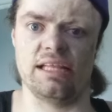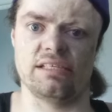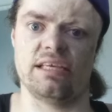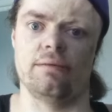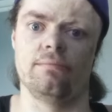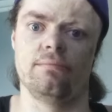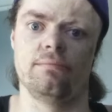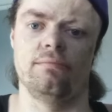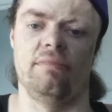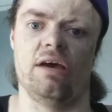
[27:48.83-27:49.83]
And that's it.
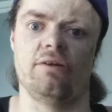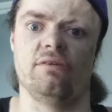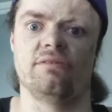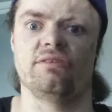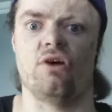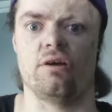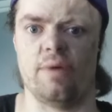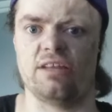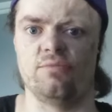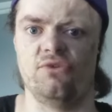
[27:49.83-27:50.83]
Now I don't
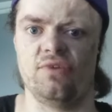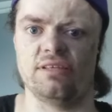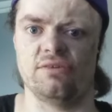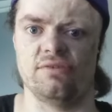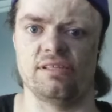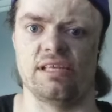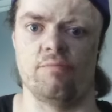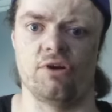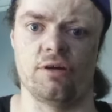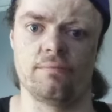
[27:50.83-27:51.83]
talk about the movie until
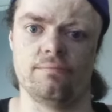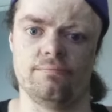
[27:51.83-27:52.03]
December.